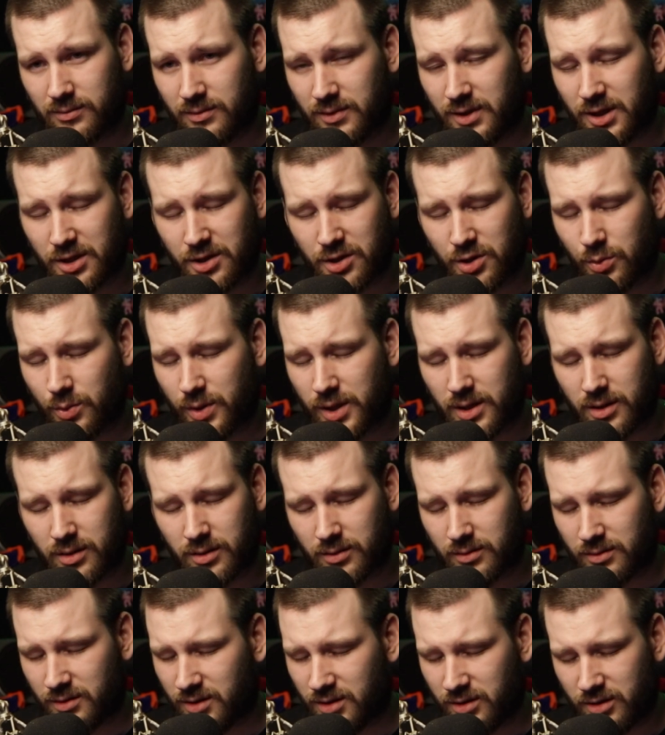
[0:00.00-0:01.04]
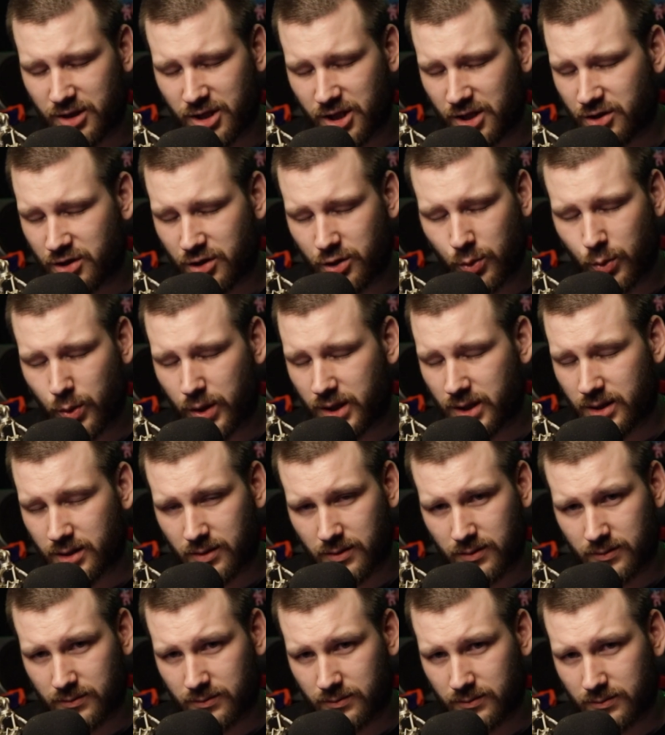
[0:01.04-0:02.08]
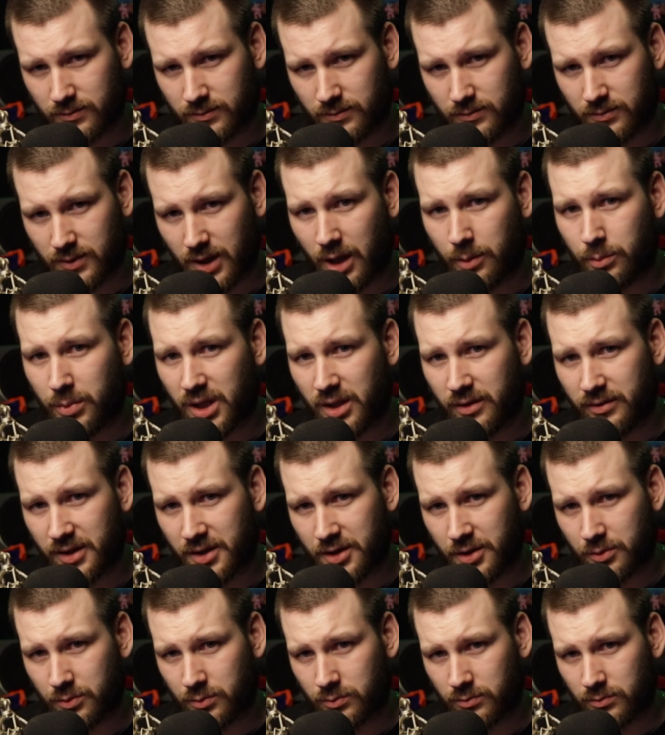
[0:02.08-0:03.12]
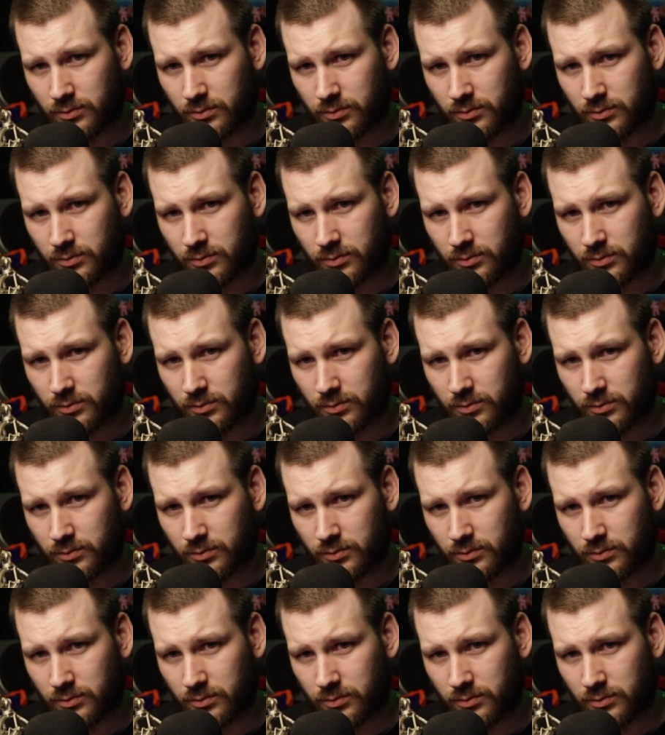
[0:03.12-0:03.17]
Just do it. Just do it. I believe in you.